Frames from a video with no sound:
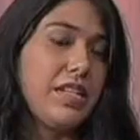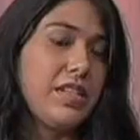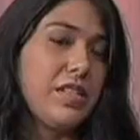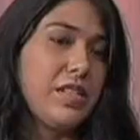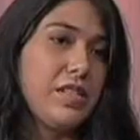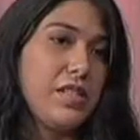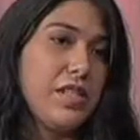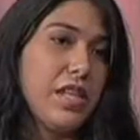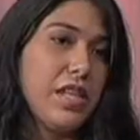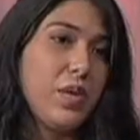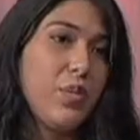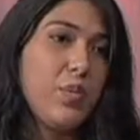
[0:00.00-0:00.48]
is
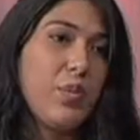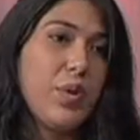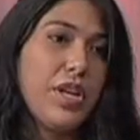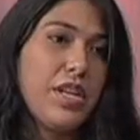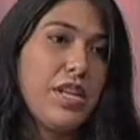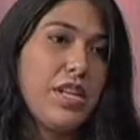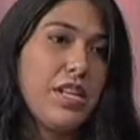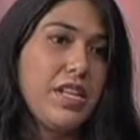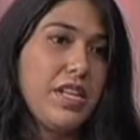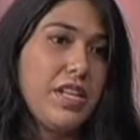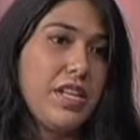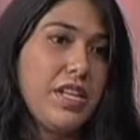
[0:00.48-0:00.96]

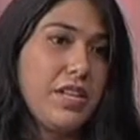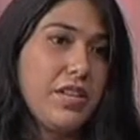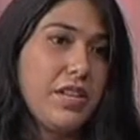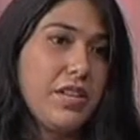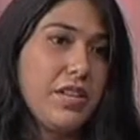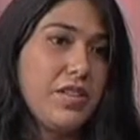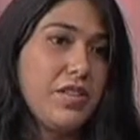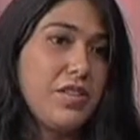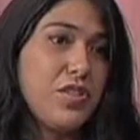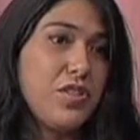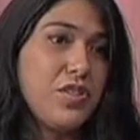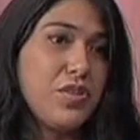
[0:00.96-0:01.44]
celebrated
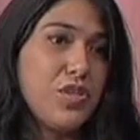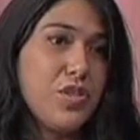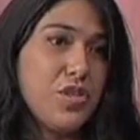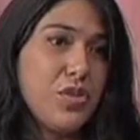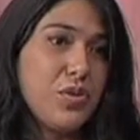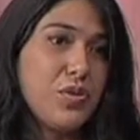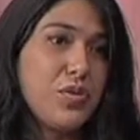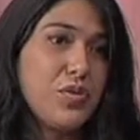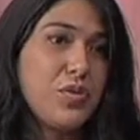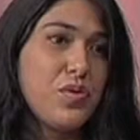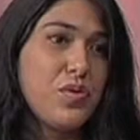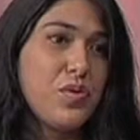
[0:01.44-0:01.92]
in
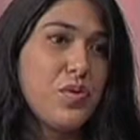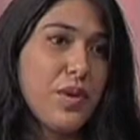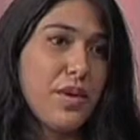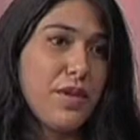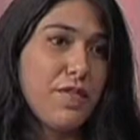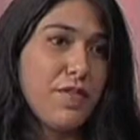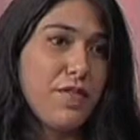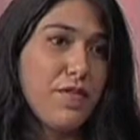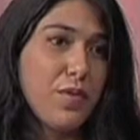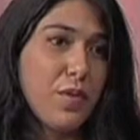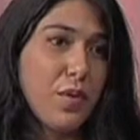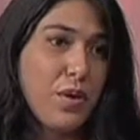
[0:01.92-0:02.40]
June
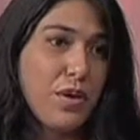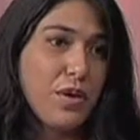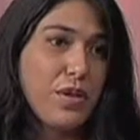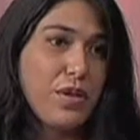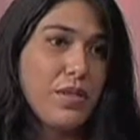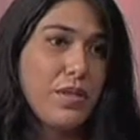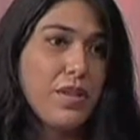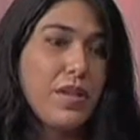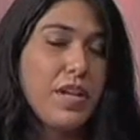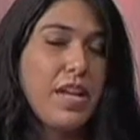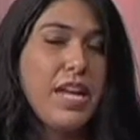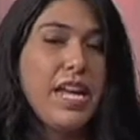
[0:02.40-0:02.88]

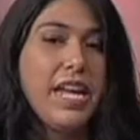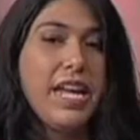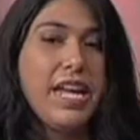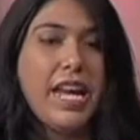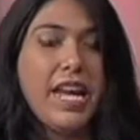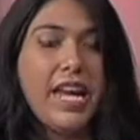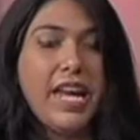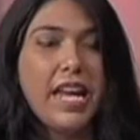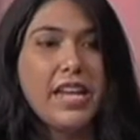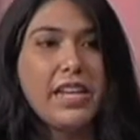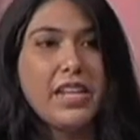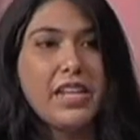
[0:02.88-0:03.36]
twenty-fourth,
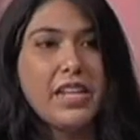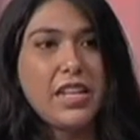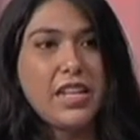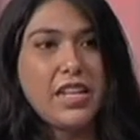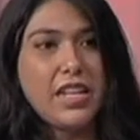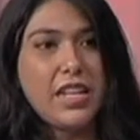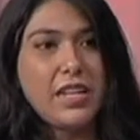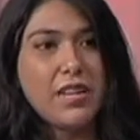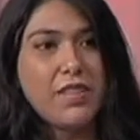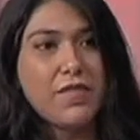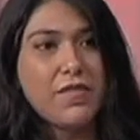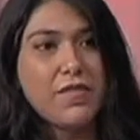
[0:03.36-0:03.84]
and
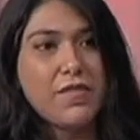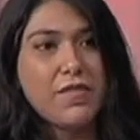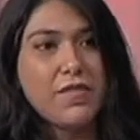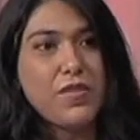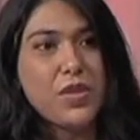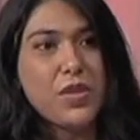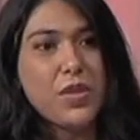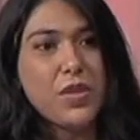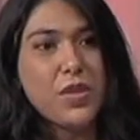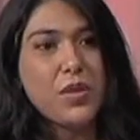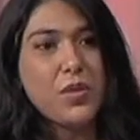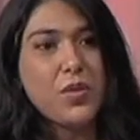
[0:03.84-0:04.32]
if
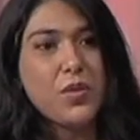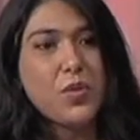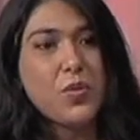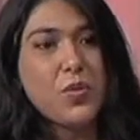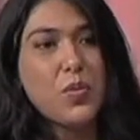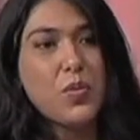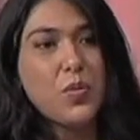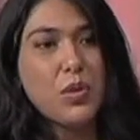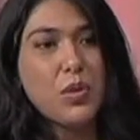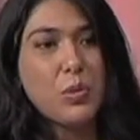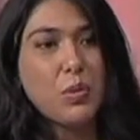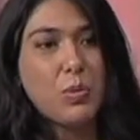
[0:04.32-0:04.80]
you
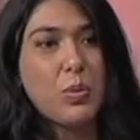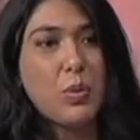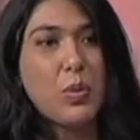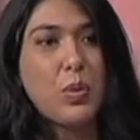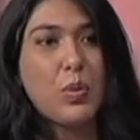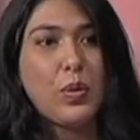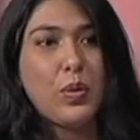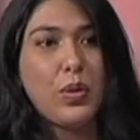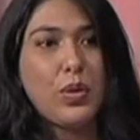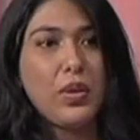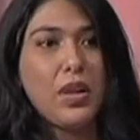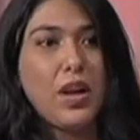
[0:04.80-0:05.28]
were
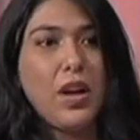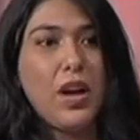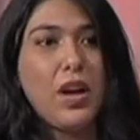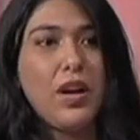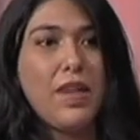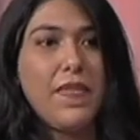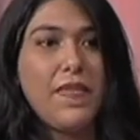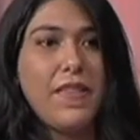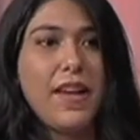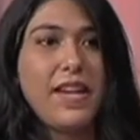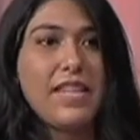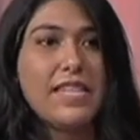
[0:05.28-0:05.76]
born
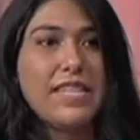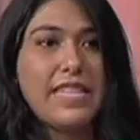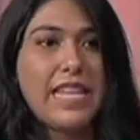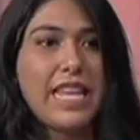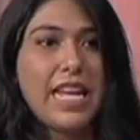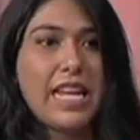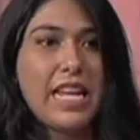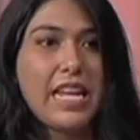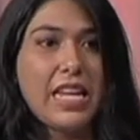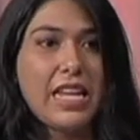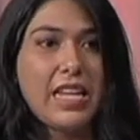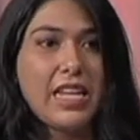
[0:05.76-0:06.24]
on that
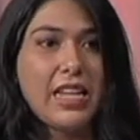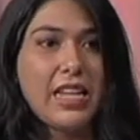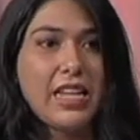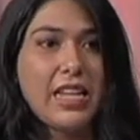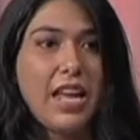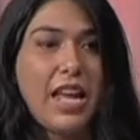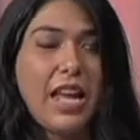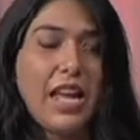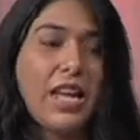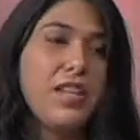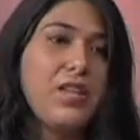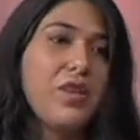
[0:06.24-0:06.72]
day
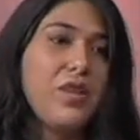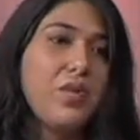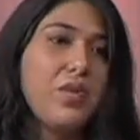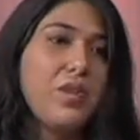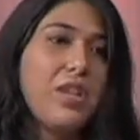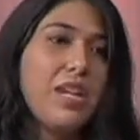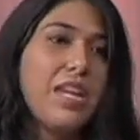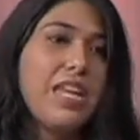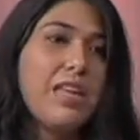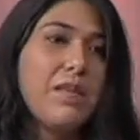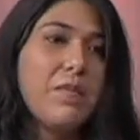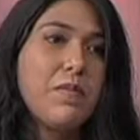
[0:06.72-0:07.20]
and your
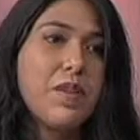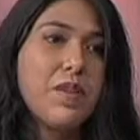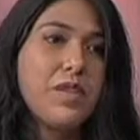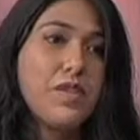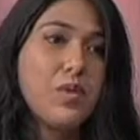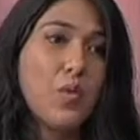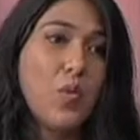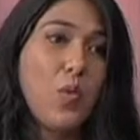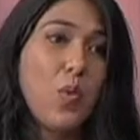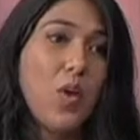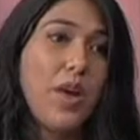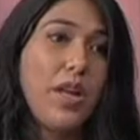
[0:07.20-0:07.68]
name
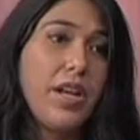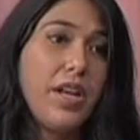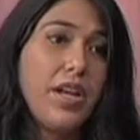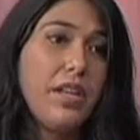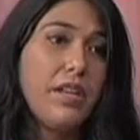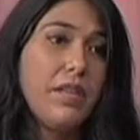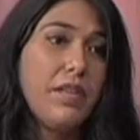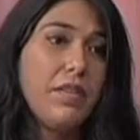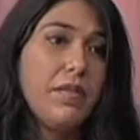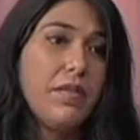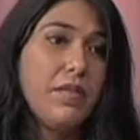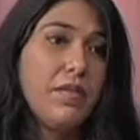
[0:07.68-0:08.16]
is
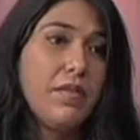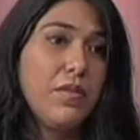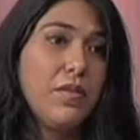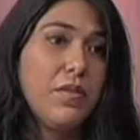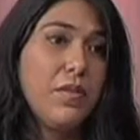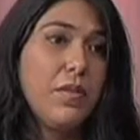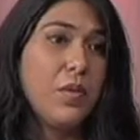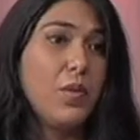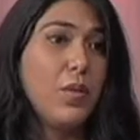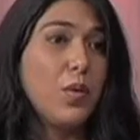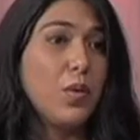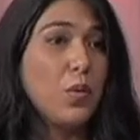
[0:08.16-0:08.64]
Juana
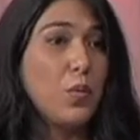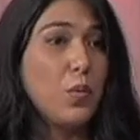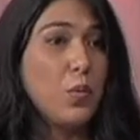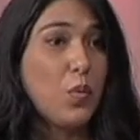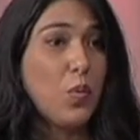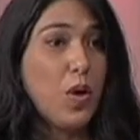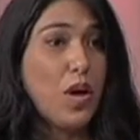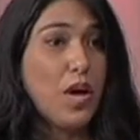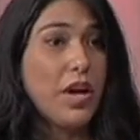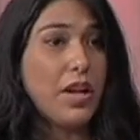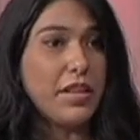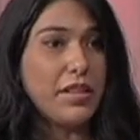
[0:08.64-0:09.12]
or
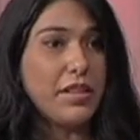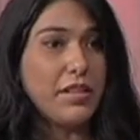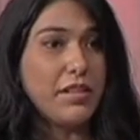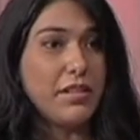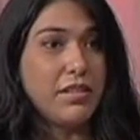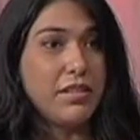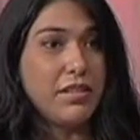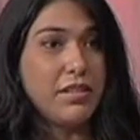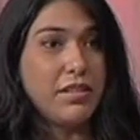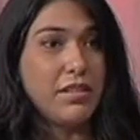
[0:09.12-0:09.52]
Juan,